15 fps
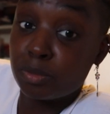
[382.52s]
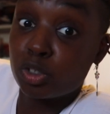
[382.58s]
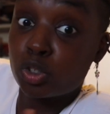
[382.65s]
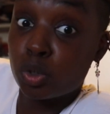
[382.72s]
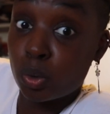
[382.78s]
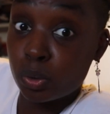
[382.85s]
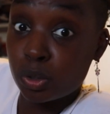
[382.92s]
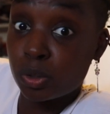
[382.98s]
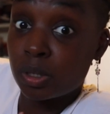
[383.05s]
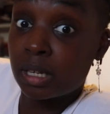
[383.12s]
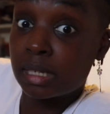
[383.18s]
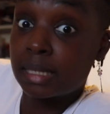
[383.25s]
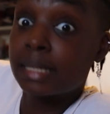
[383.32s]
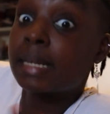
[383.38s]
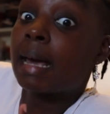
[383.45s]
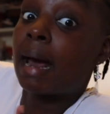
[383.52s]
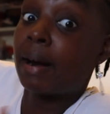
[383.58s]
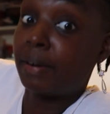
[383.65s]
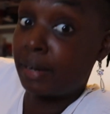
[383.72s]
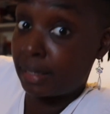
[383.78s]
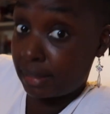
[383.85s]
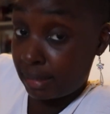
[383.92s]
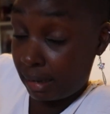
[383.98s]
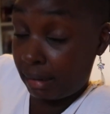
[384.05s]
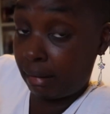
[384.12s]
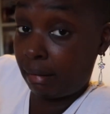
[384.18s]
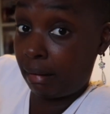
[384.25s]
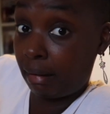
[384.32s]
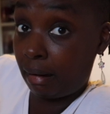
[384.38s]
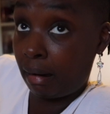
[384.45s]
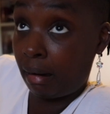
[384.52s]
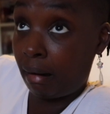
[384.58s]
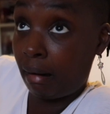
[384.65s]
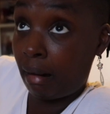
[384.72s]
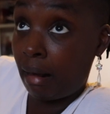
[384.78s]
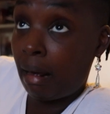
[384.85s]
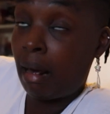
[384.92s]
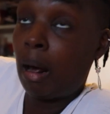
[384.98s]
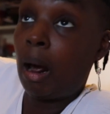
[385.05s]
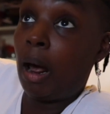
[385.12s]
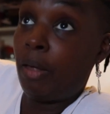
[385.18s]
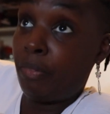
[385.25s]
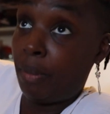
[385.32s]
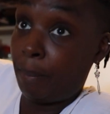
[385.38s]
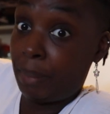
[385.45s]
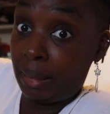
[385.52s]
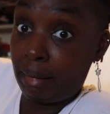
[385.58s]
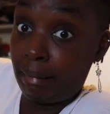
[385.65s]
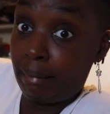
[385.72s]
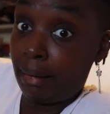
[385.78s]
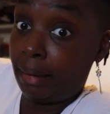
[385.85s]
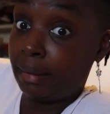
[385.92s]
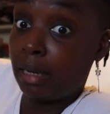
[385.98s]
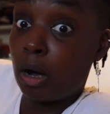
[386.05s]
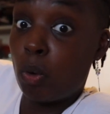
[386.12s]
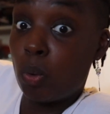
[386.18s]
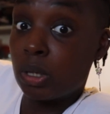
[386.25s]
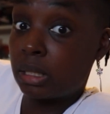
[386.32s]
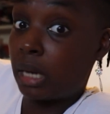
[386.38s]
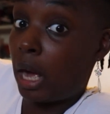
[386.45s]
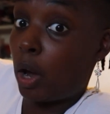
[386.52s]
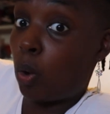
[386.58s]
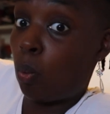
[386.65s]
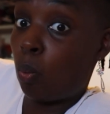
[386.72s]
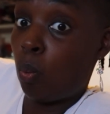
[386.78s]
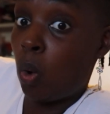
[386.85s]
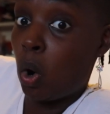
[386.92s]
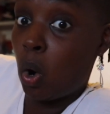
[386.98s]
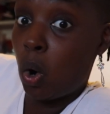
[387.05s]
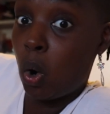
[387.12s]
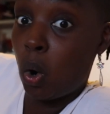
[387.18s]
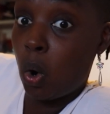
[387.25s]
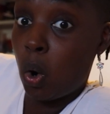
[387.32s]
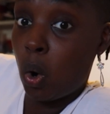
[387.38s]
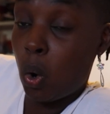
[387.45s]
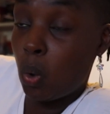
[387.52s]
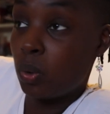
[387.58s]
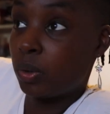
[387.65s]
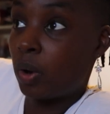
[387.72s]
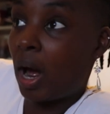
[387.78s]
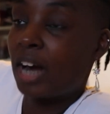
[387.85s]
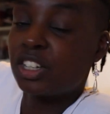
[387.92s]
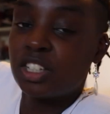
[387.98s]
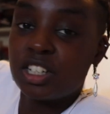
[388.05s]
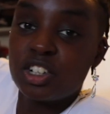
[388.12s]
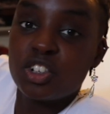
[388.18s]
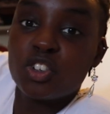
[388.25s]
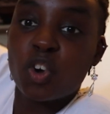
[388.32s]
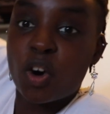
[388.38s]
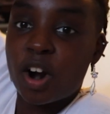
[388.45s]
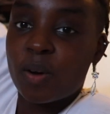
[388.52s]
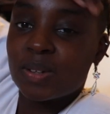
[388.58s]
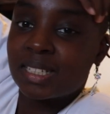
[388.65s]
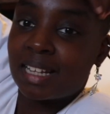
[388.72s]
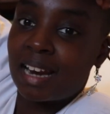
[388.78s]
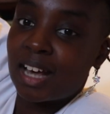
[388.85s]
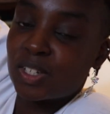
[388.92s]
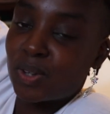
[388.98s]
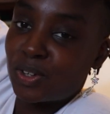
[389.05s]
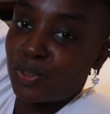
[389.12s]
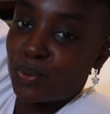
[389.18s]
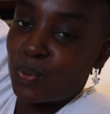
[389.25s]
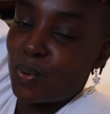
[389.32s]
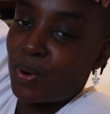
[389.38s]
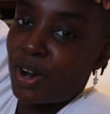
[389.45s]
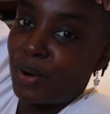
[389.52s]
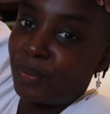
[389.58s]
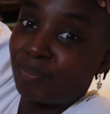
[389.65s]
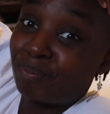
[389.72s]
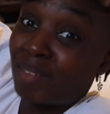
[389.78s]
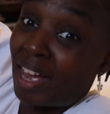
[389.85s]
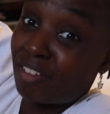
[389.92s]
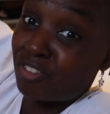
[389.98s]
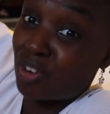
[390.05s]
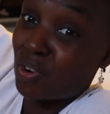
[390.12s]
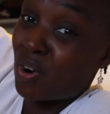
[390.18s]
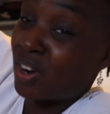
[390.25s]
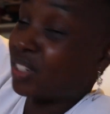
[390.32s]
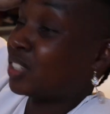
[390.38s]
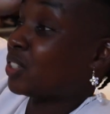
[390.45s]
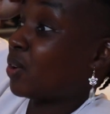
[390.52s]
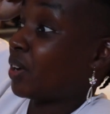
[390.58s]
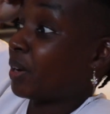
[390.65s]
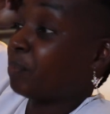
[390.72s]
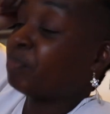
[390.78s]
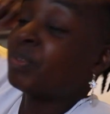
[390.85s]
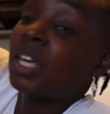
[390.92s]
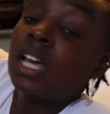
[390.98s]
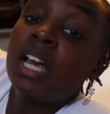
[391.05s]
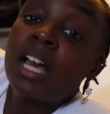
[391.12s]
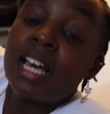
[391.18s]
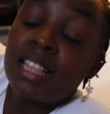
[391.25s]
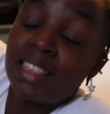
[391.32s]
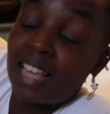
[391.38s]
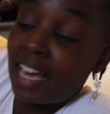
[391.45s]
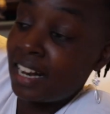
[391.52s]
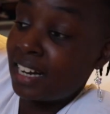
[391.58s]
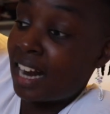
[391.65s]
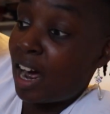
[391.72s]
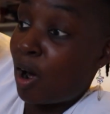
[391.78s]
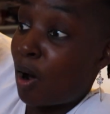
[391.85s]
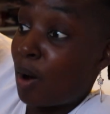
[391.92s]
chose to kiss Carrington in the beginning, and that was like, woo! Actually, Laura was the last one to go down. I forgot, sorry. Then